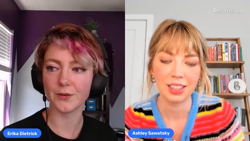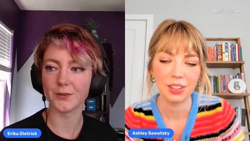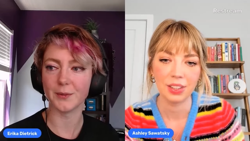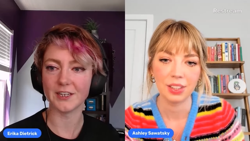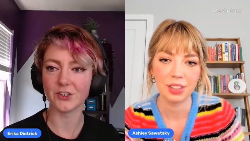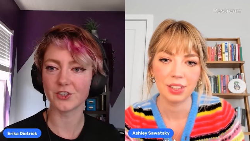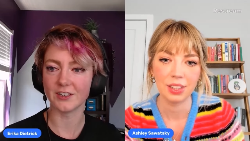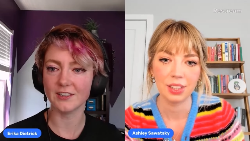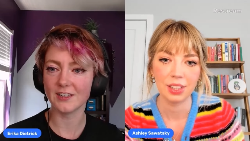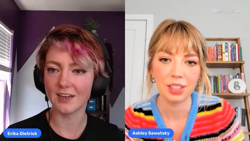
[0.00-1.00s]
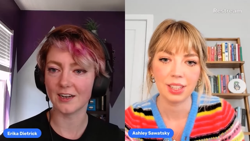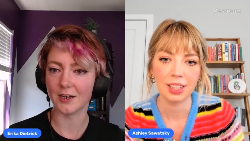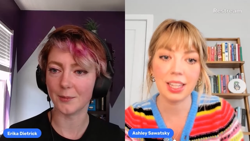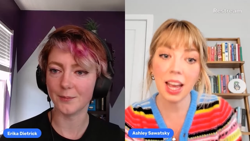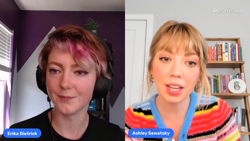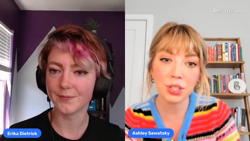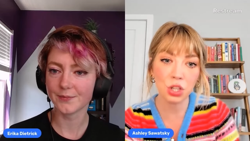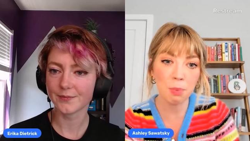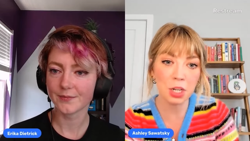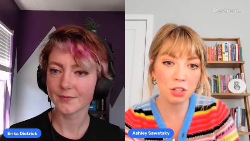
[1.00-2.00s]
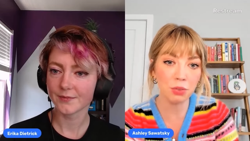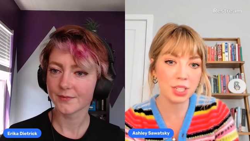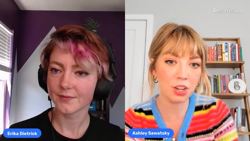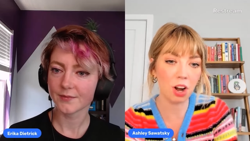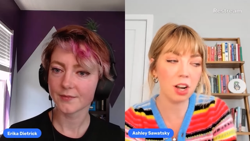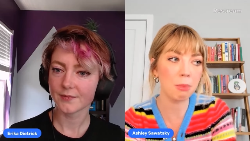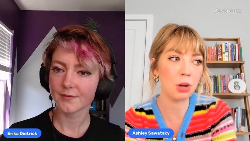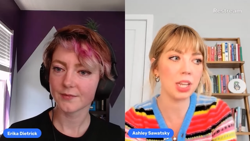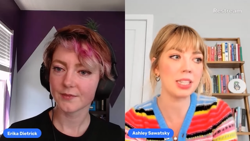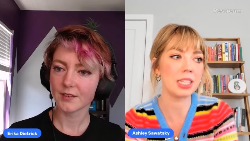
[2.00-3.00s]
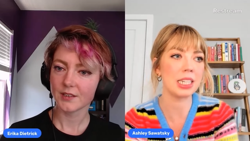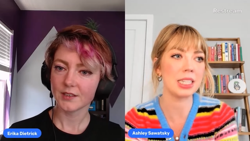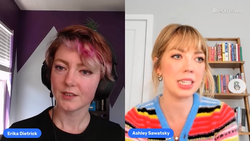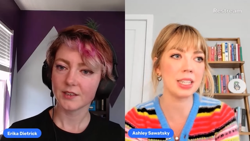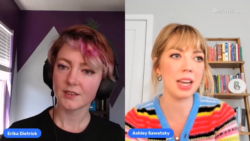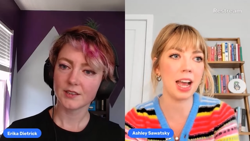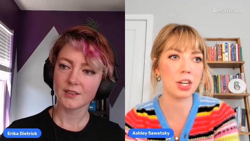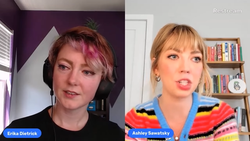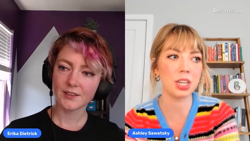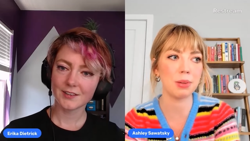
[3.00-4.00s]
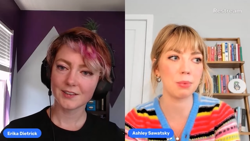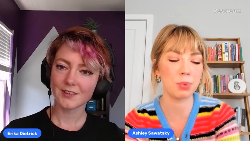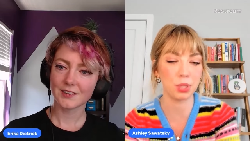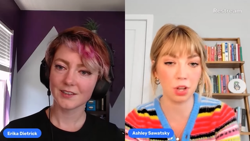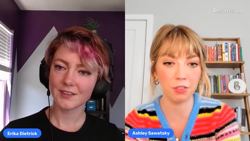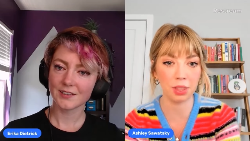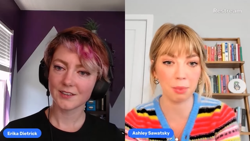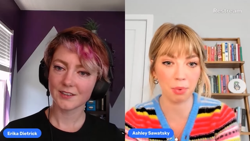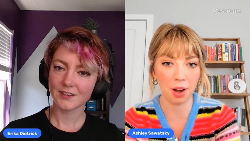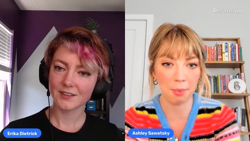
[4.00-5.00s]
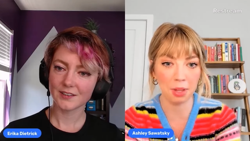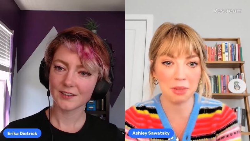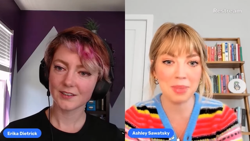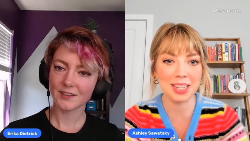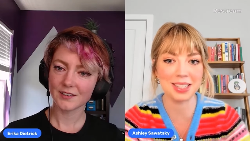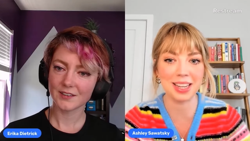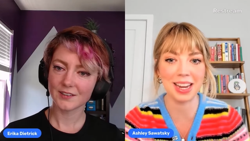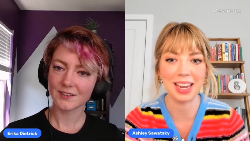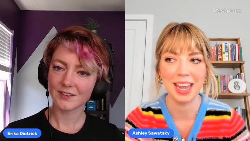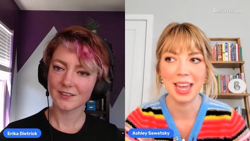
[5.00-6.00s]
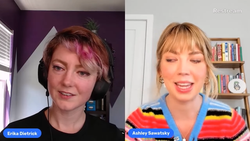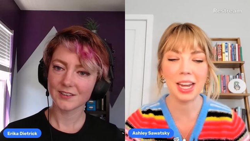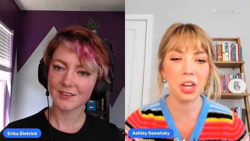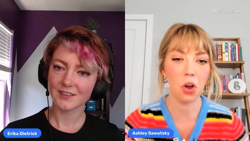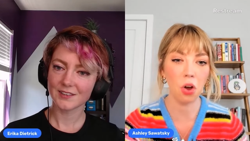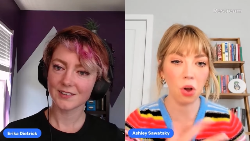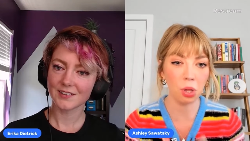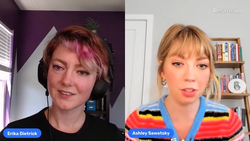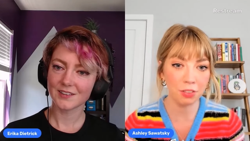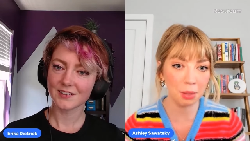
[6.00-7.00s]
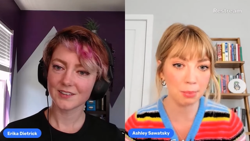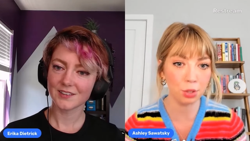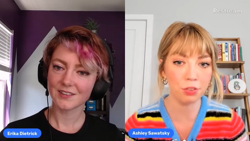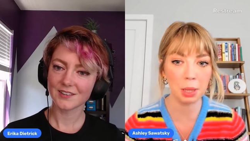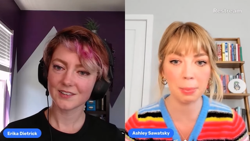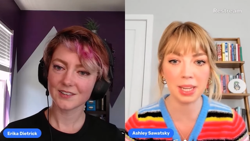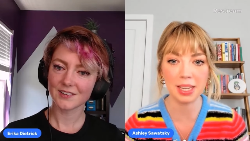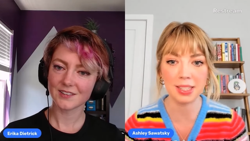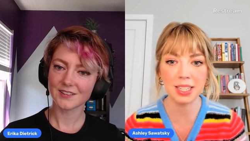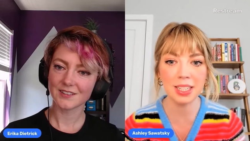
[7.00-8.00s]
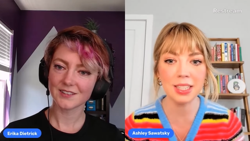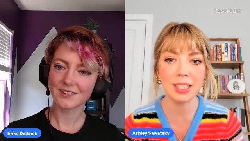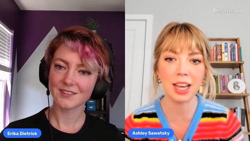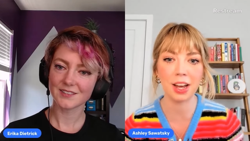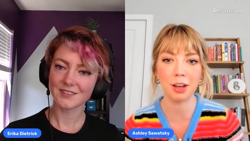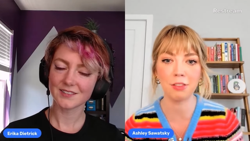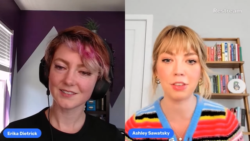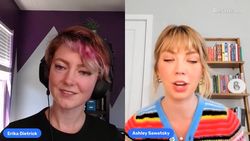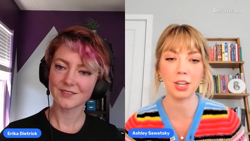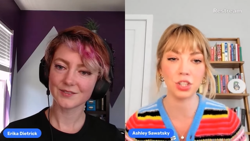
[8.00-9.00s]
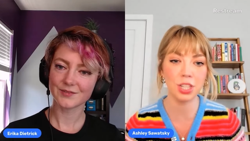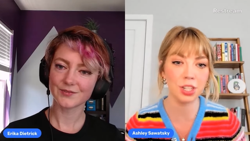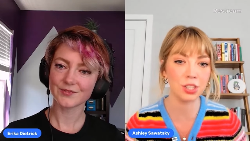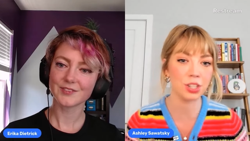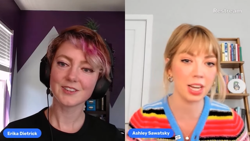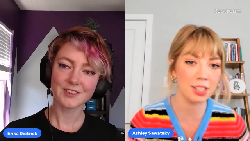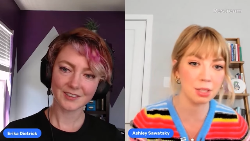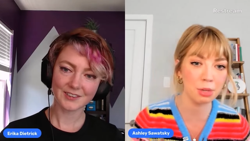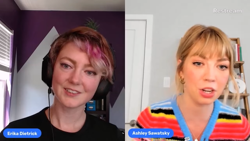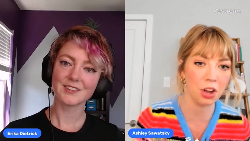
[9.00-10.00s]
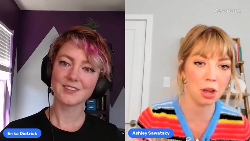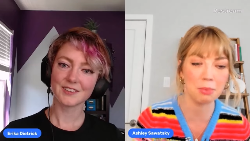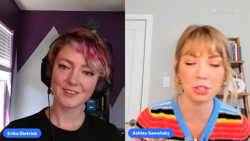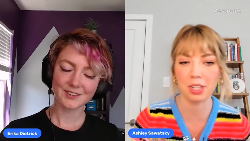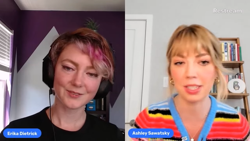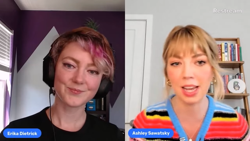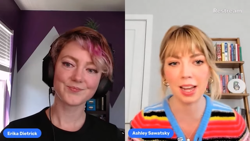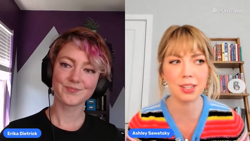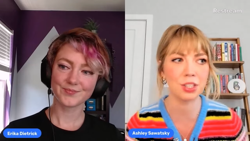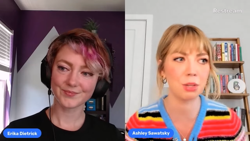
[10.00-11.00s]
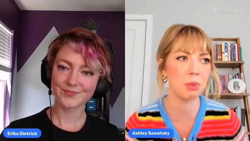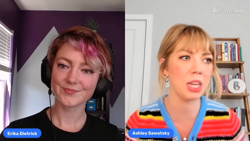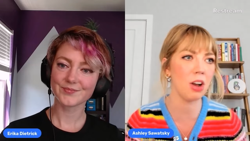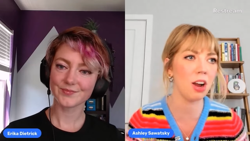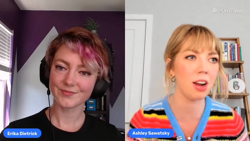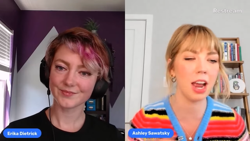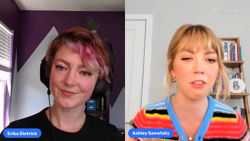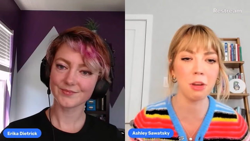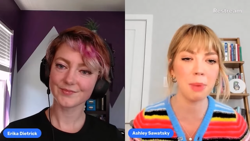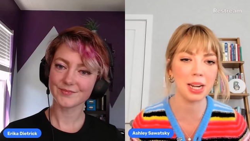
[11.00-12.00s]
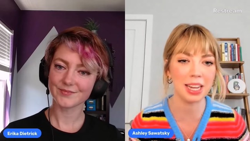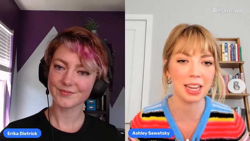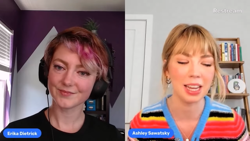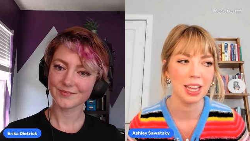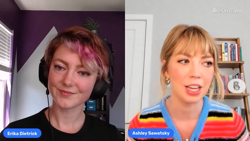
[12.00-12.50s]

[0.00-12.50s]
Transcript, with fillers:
Speaker 1: of information. Um,
Speaker 2: yeah, so much of what's hard about incidents isn't actually resolving the problem. It's like getting all of the moving pieces of your engineers, your customer comms, your execs, your P R, everybody